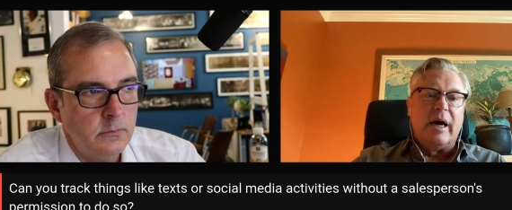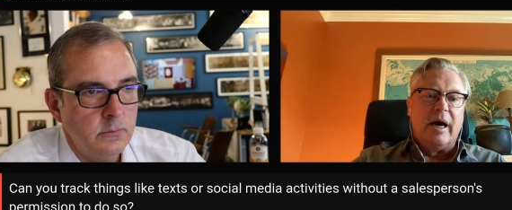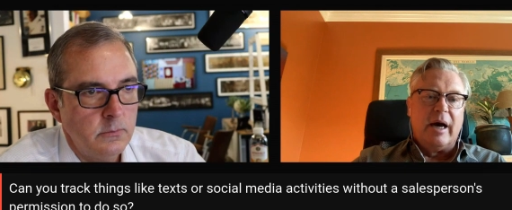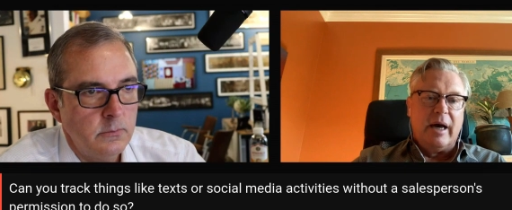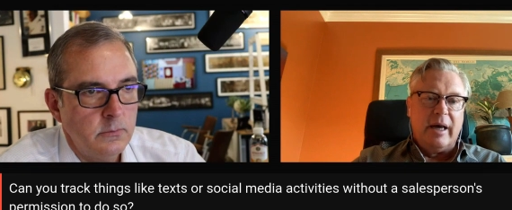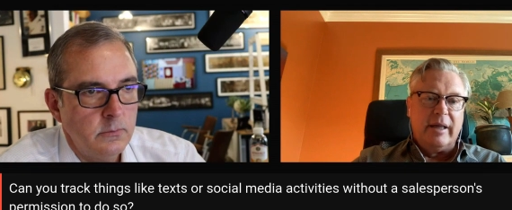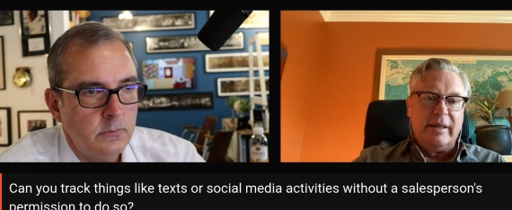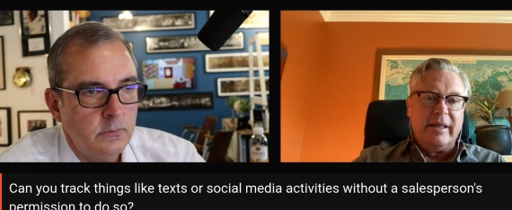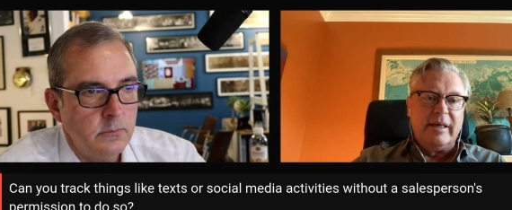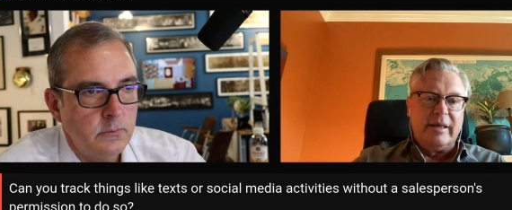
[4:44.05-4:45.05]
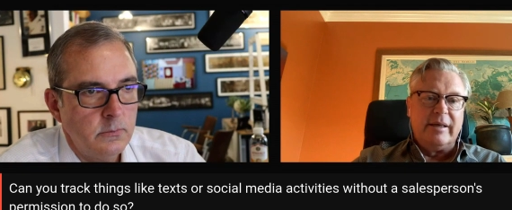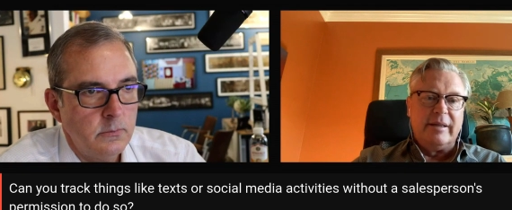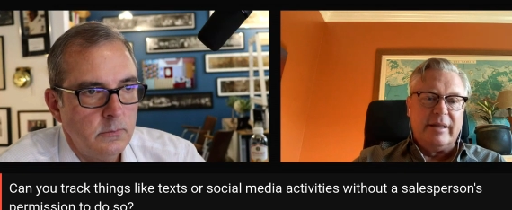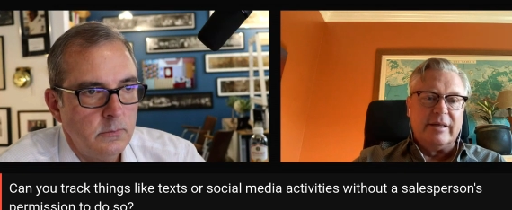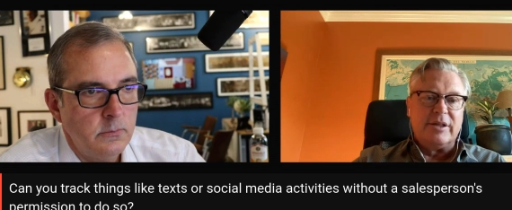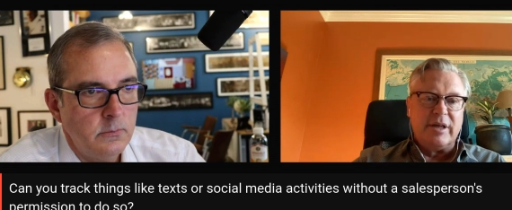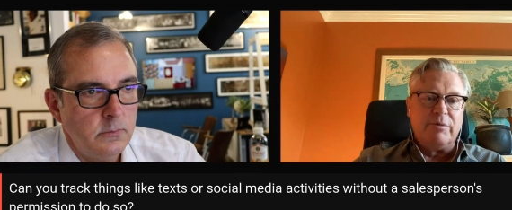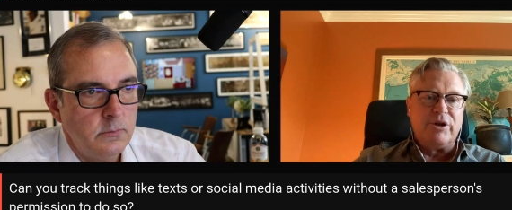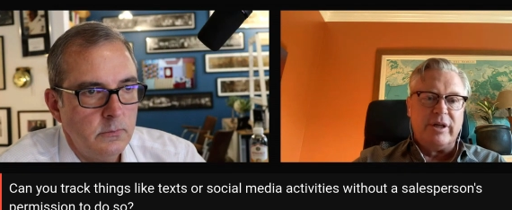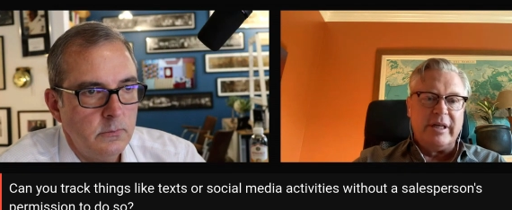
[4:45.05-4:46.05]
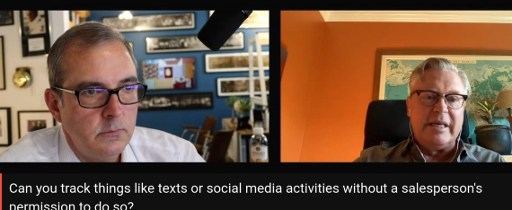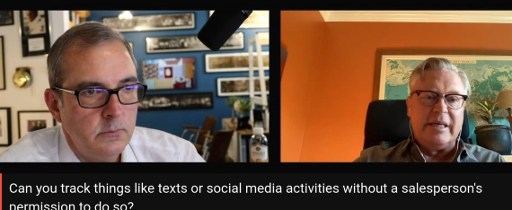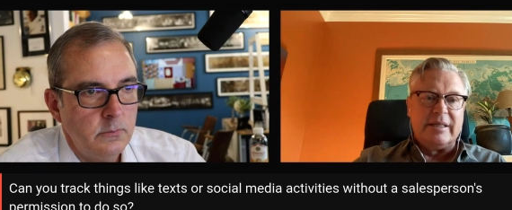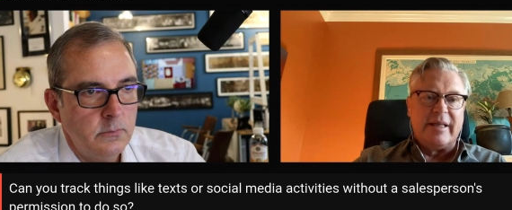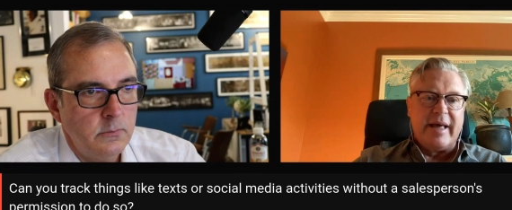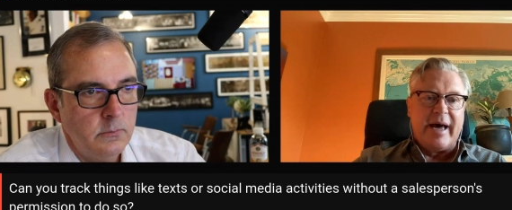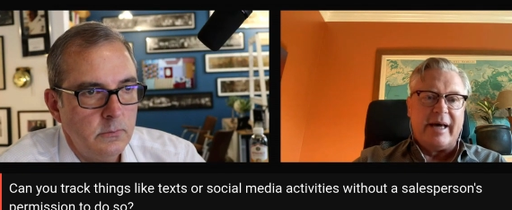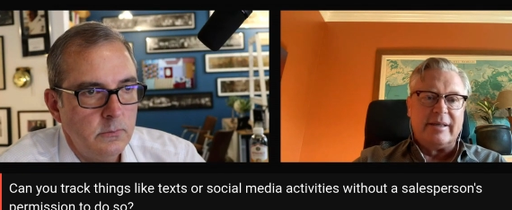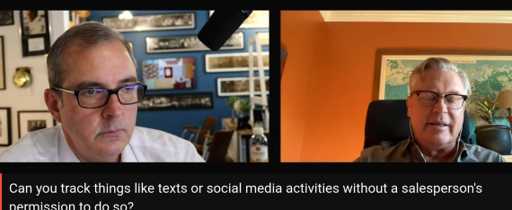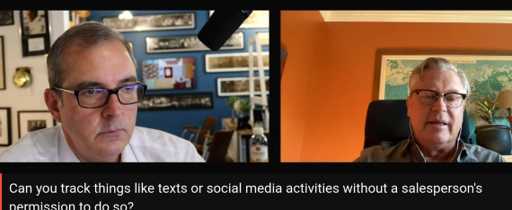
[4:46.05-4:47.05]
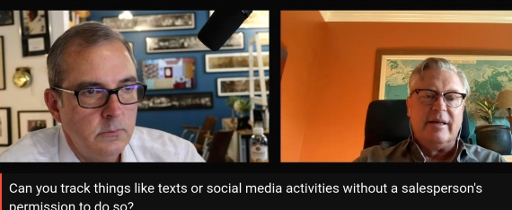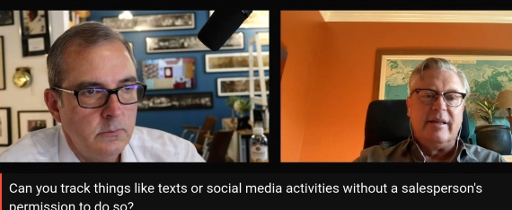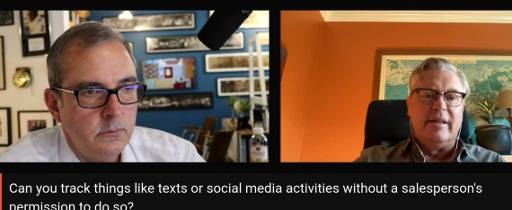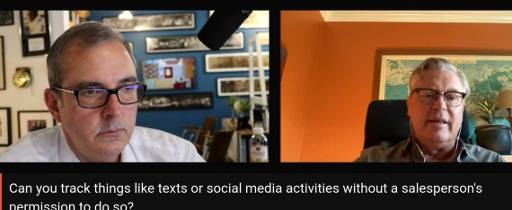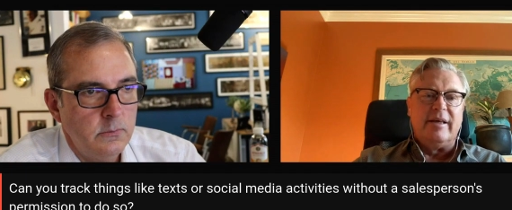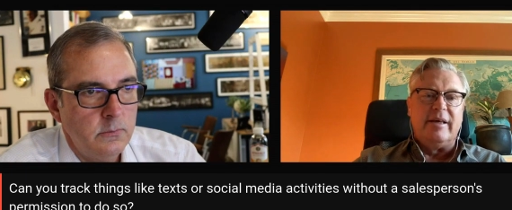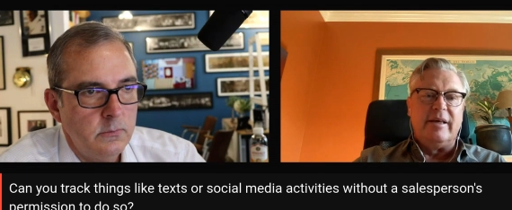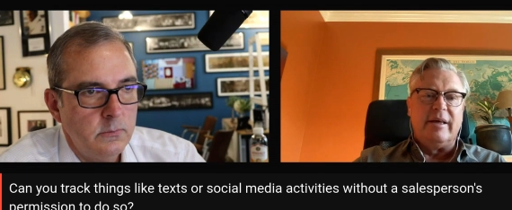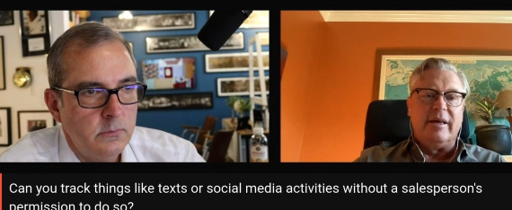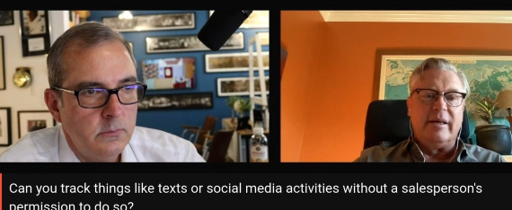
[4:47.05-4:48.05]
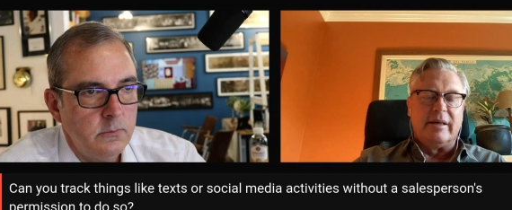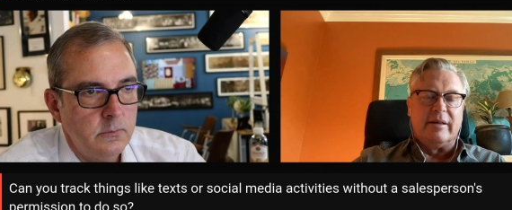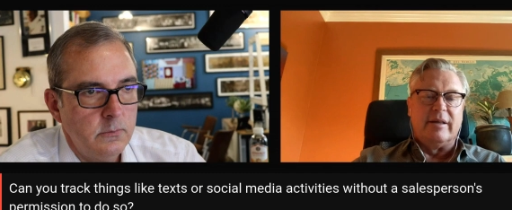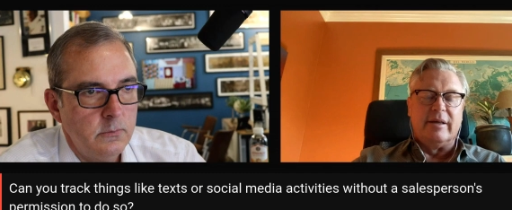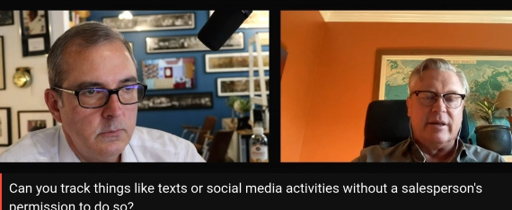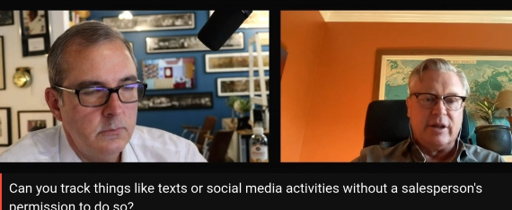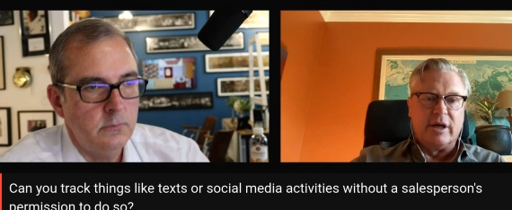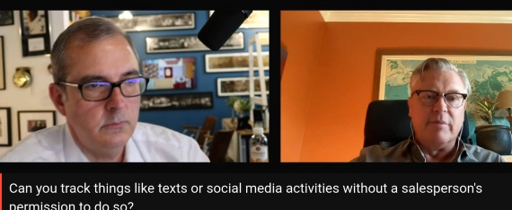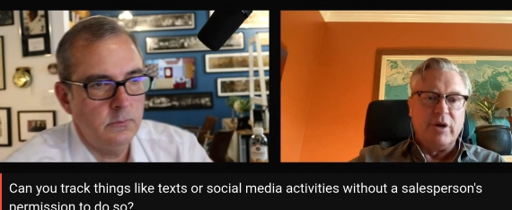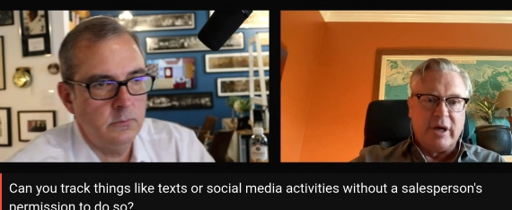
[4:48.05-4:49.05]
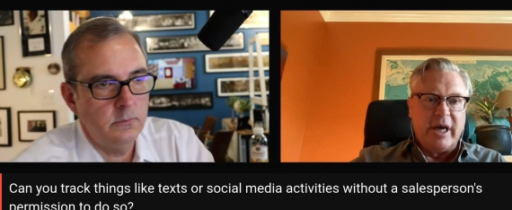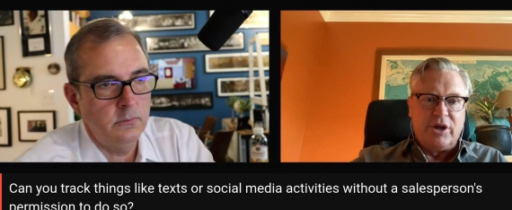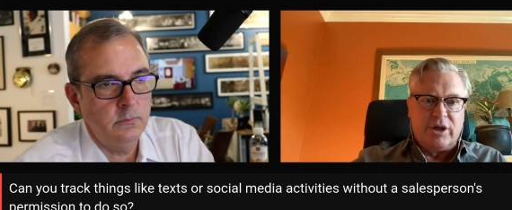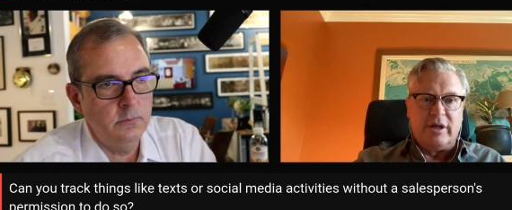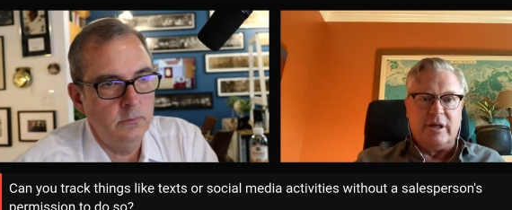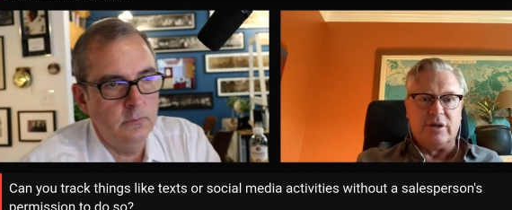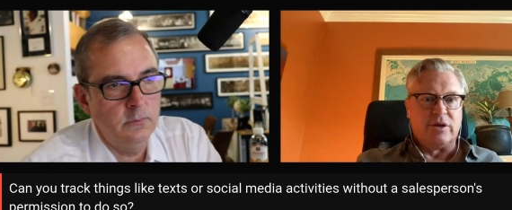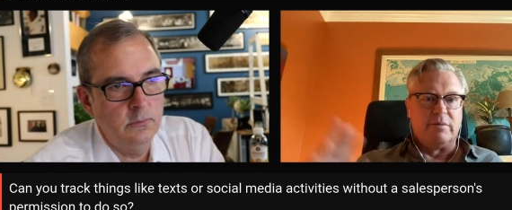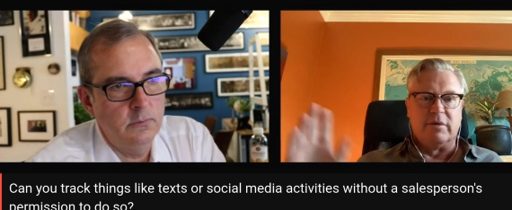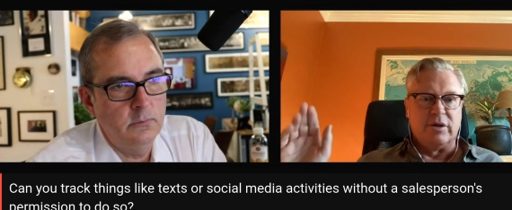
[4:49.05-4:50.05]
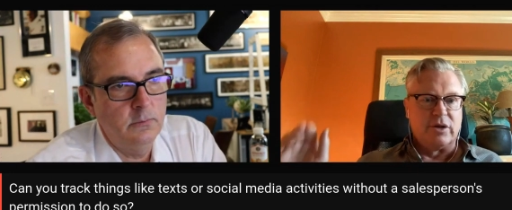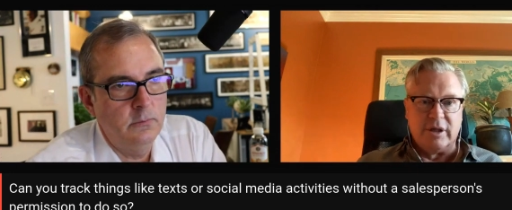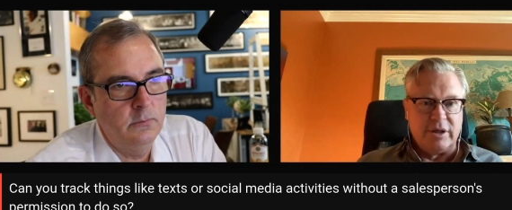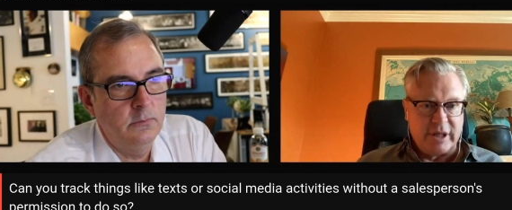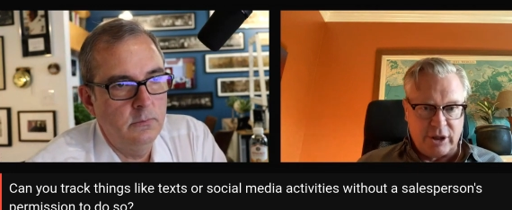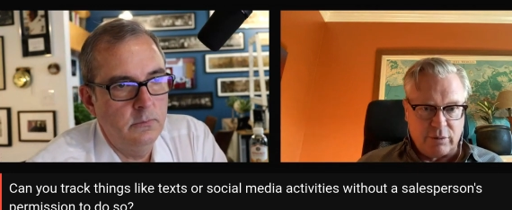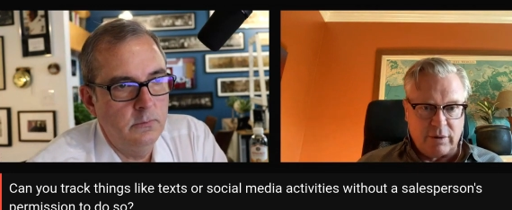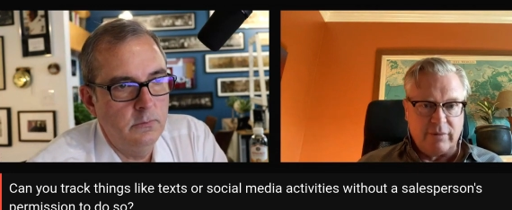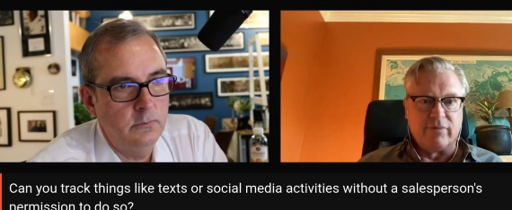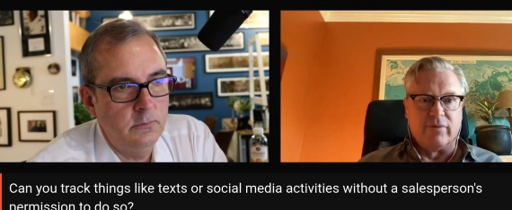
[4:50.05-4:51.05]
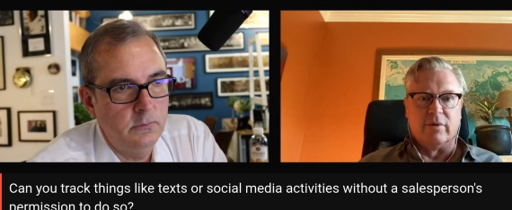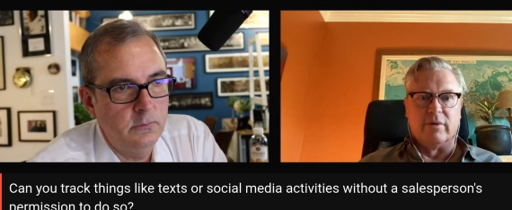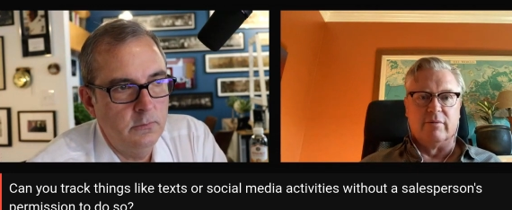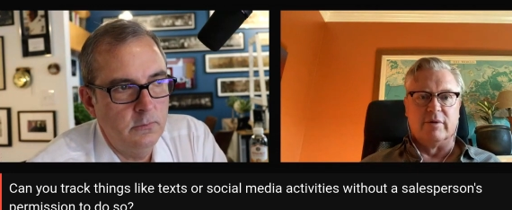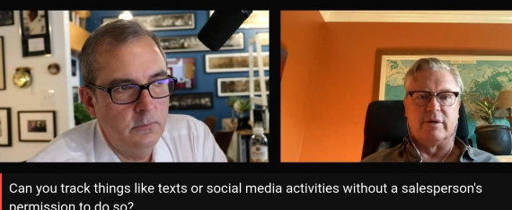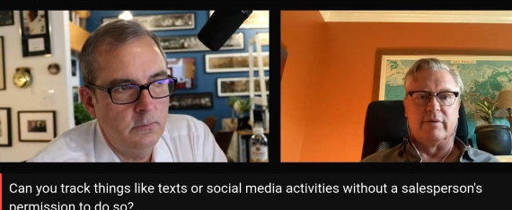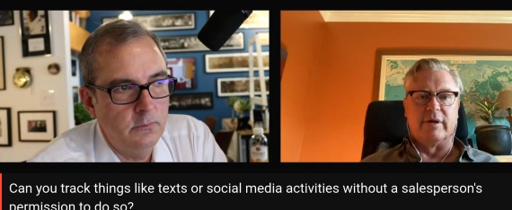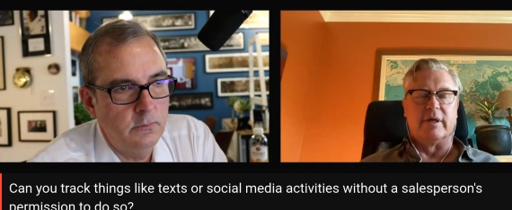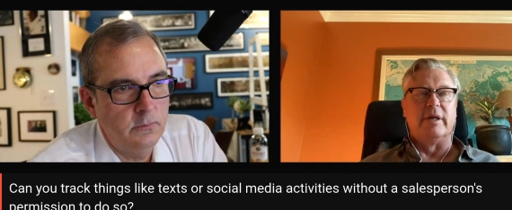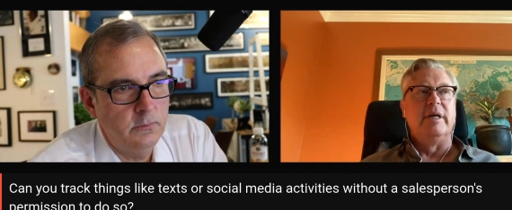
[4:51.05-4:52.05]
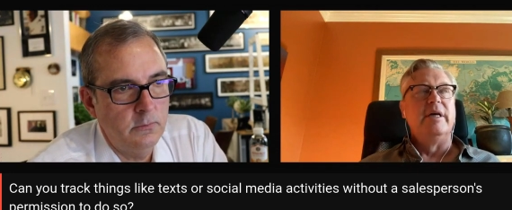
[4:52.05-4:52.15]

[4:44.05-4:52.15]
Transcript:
Speaker 1: uh, the the assumption is that the the the communication is is consensual for what's going on.